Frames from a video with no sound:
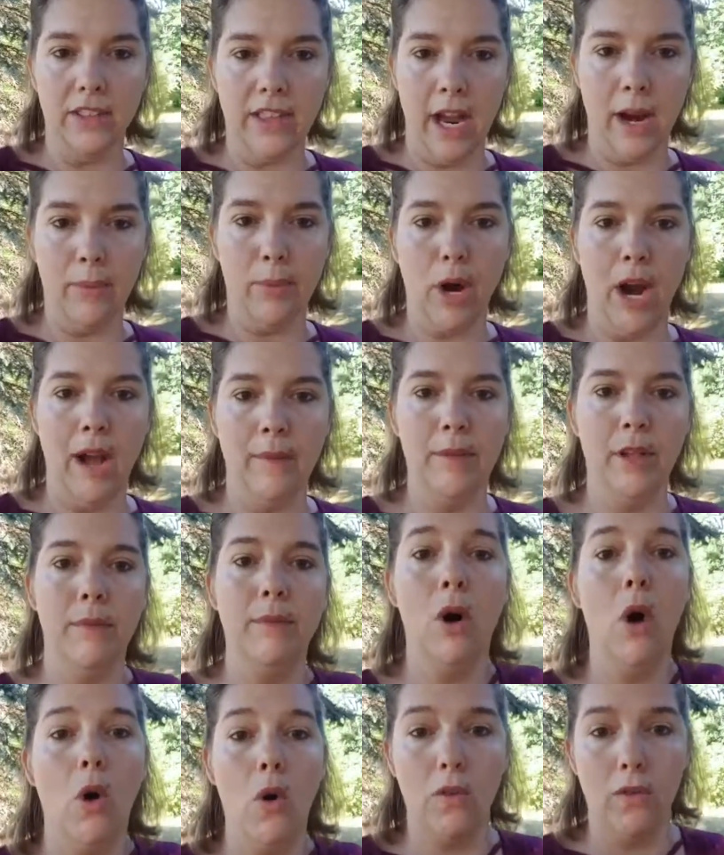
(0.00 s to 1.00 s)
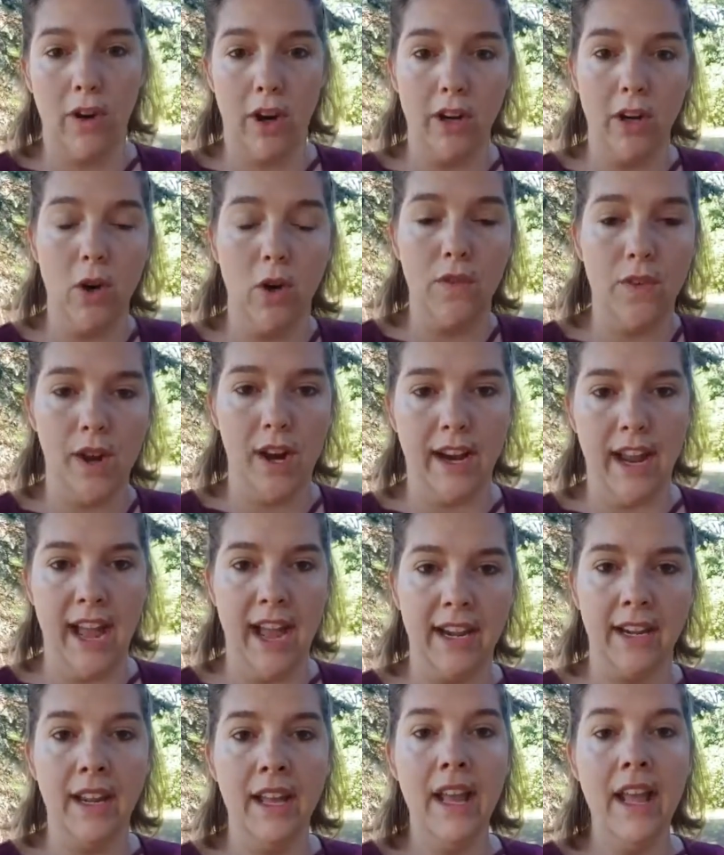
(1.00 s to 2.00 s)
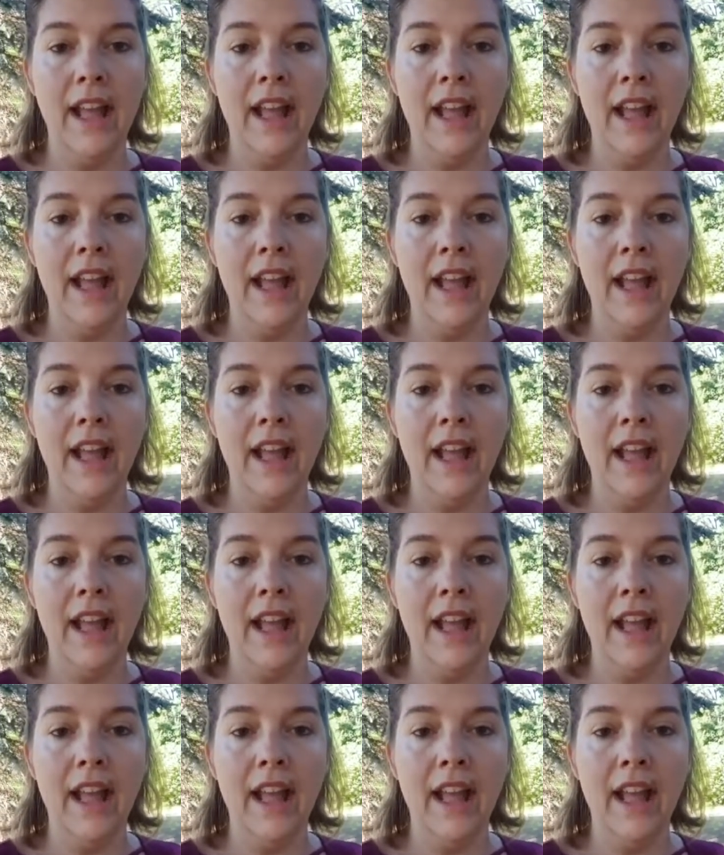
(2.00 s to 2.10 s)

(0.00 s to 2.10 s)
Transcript: that problem over and over again,